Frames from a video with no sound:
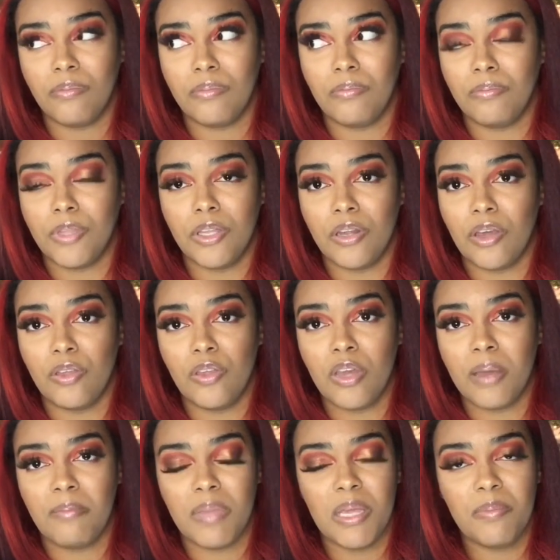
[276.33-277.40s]
You can
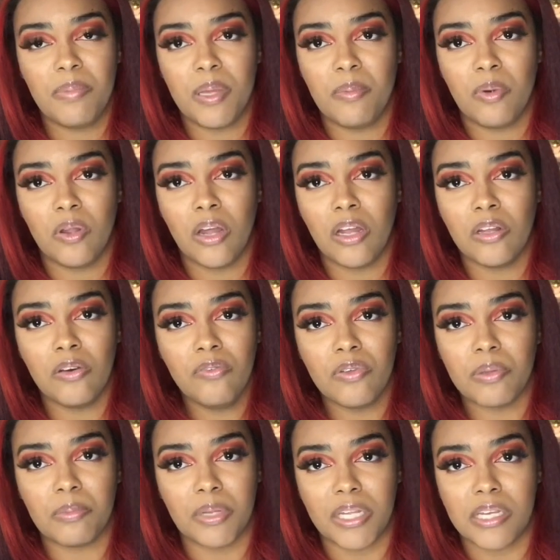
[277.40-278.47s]
meet people all over the
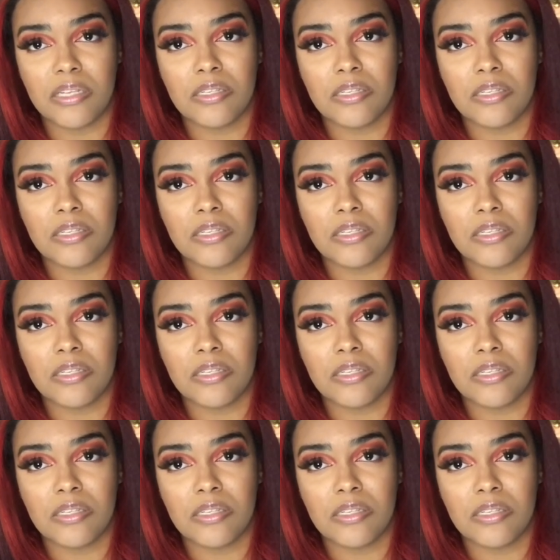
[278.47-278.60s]
place.